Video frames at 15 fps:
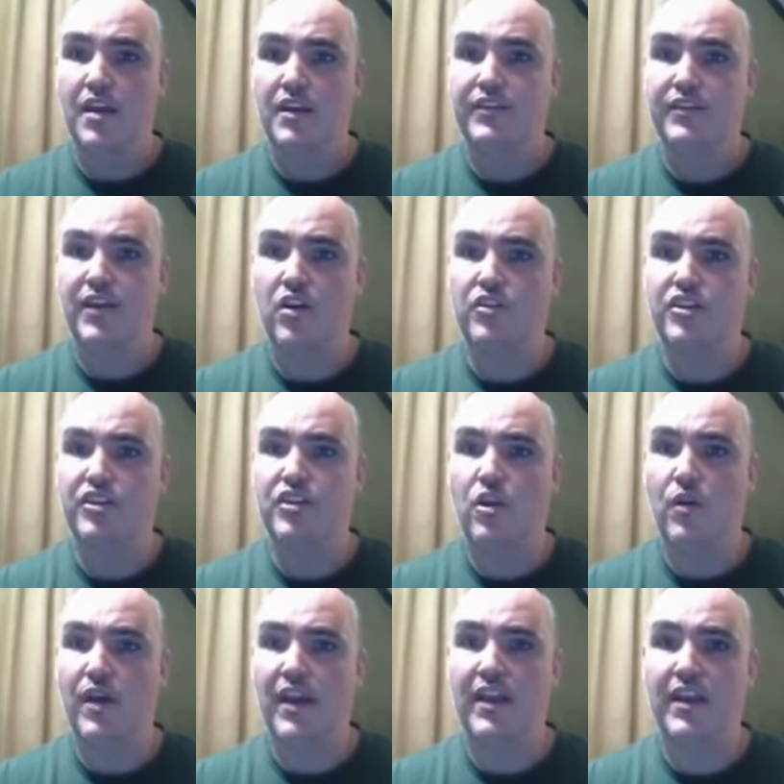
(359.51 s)
So just
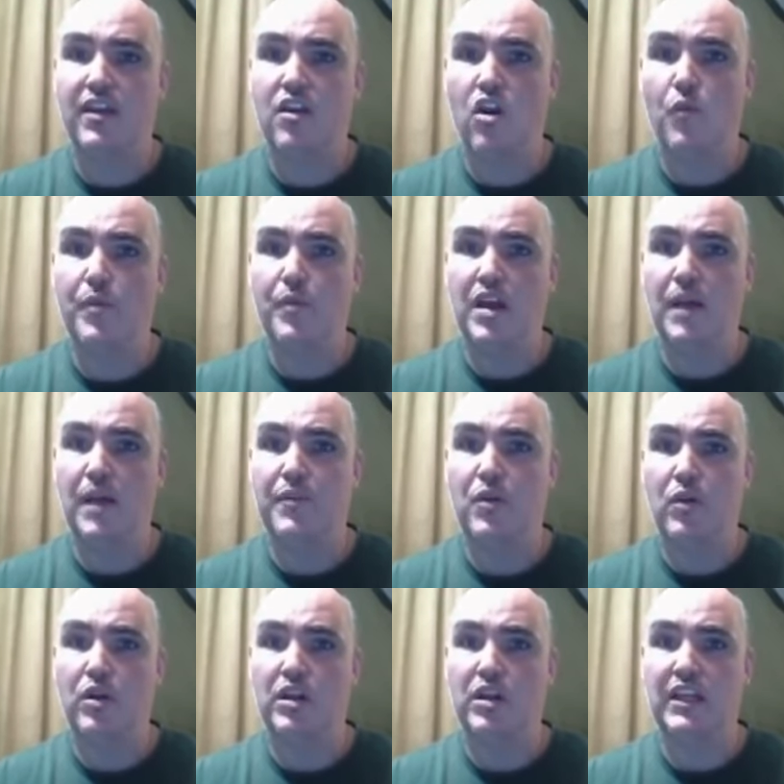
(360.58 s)
go ahead and open up
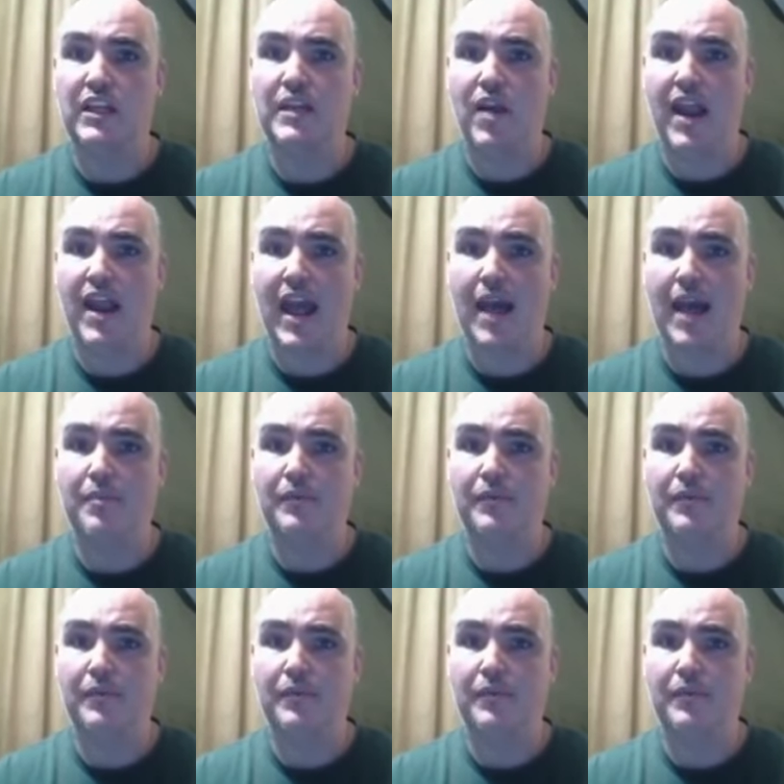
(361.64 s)
your Calibre app